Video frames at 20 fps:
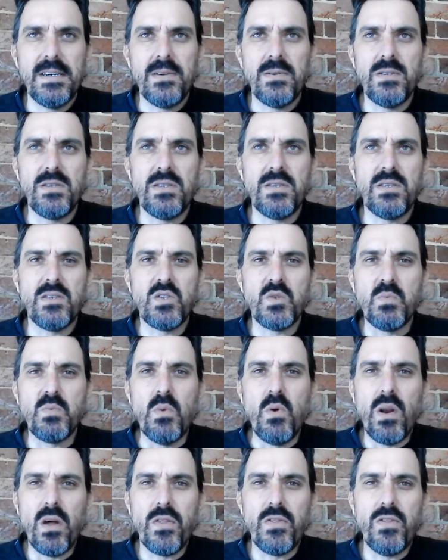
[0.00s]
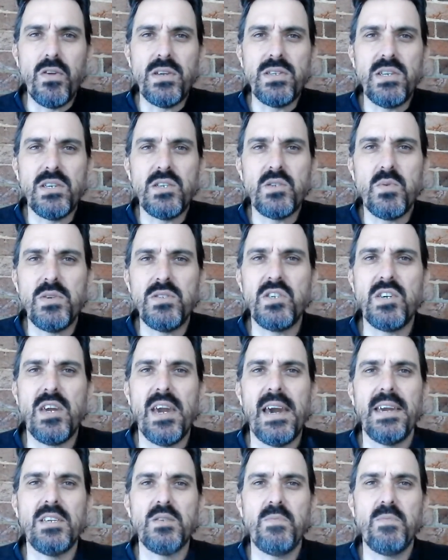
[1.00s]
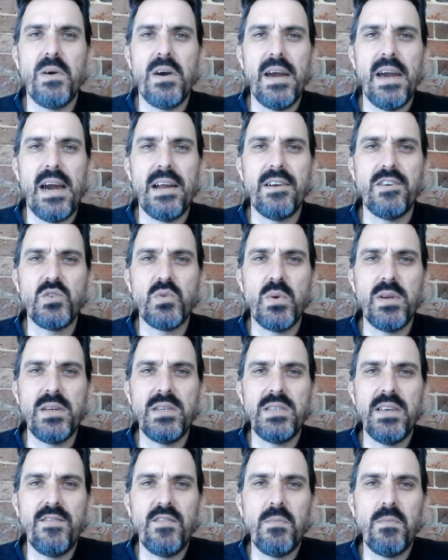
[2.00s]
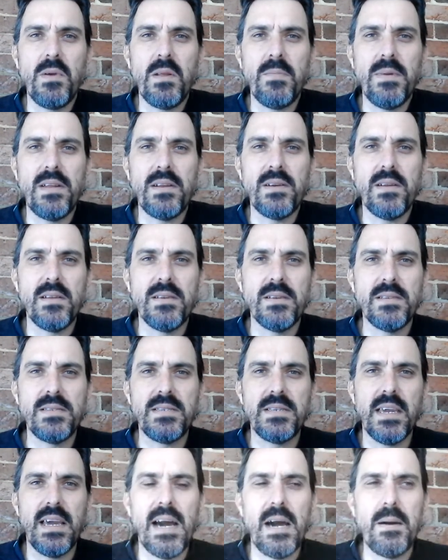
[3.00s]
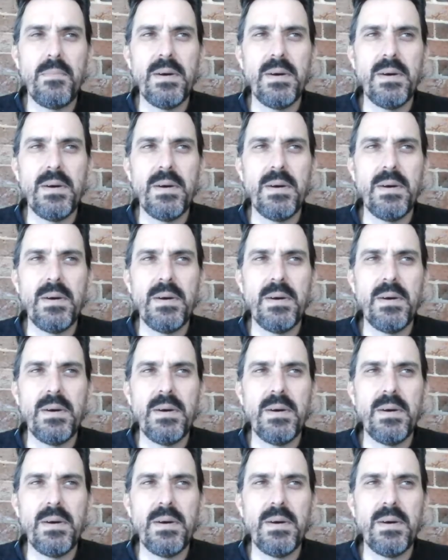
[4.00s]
which is a smaller 36 ring gauge by 127mm cigar.